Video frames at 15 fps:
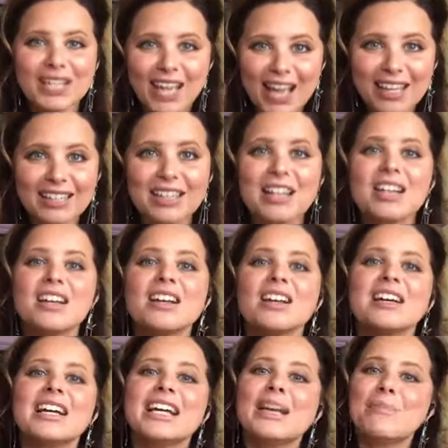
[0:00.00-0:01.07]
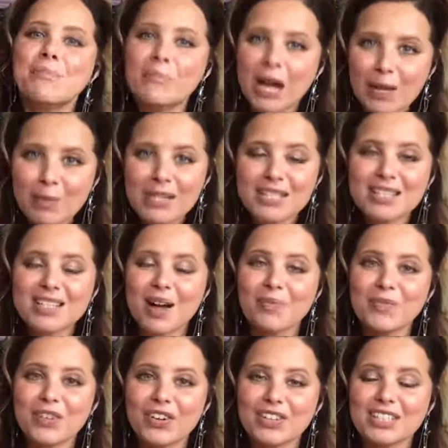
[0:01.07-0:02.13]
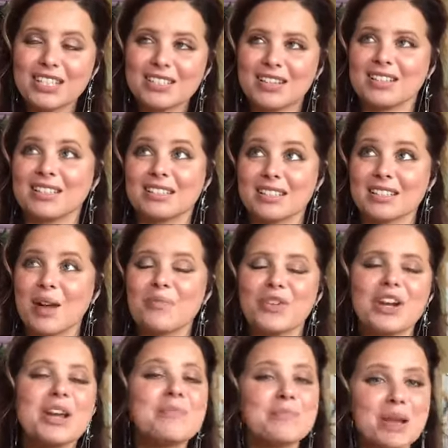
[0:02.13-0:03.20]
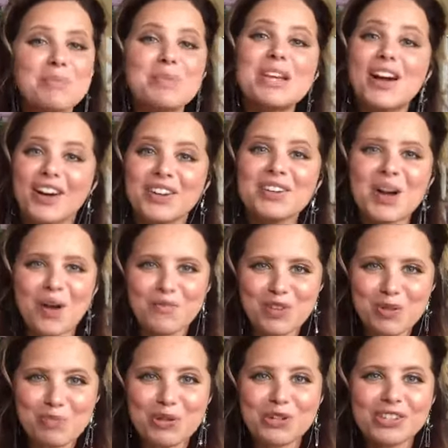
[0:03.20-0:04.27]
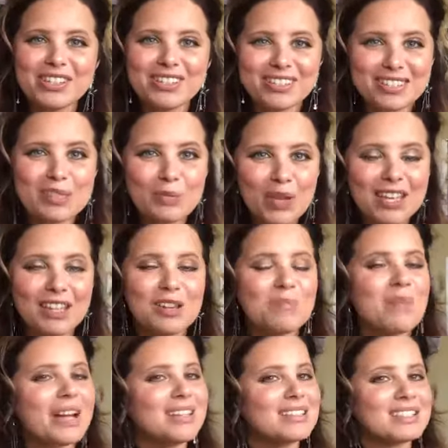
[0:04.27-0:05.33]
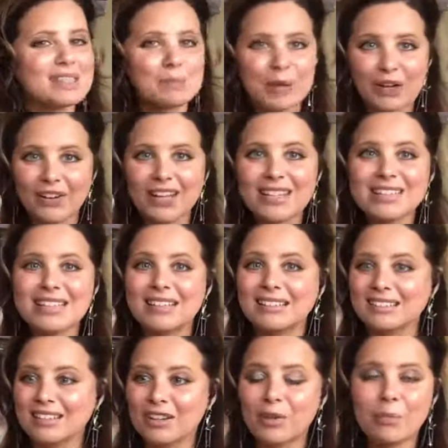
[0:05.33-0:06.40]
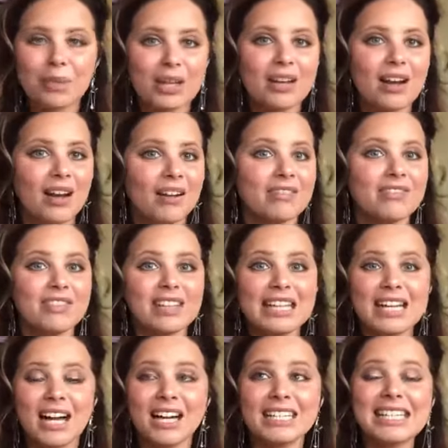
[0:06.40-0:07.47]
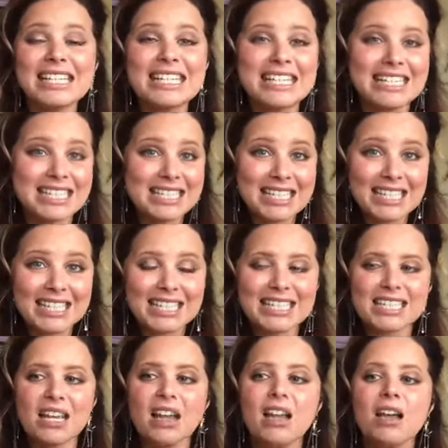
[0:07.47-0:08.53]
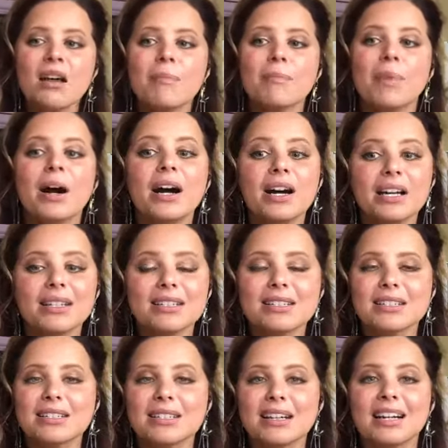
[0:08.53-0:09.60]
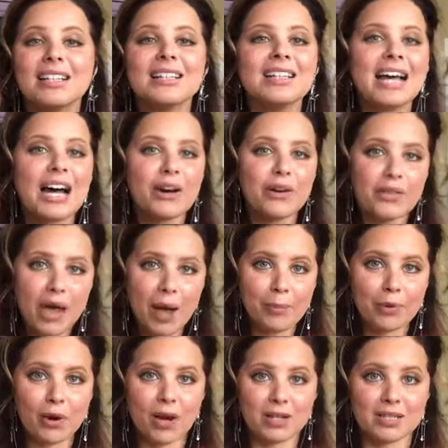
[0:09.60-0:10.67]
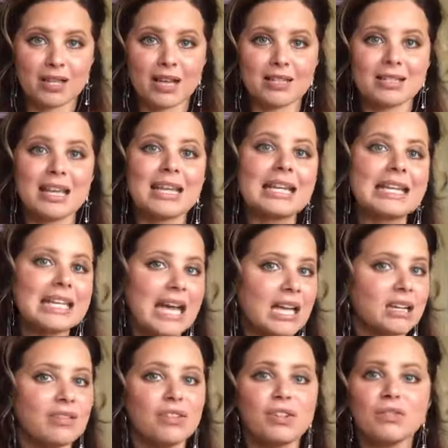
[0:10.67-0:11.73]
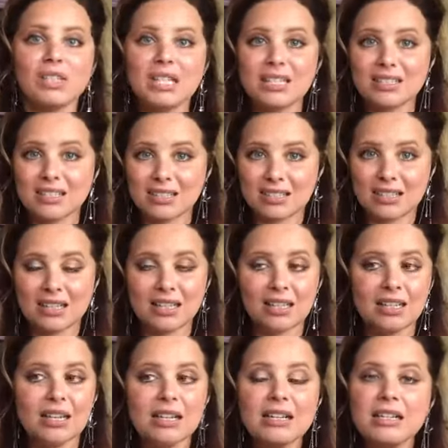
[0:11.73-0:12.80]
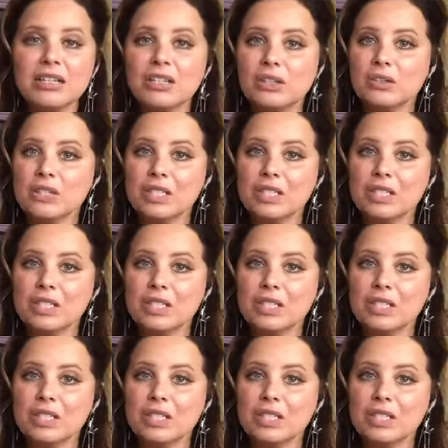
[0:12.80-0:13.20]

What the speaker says: So again, it might be discomfort, it might be uncomfortable this week, and you might experience a little bit of uneasiness, but allow that process. And again, if you need to see,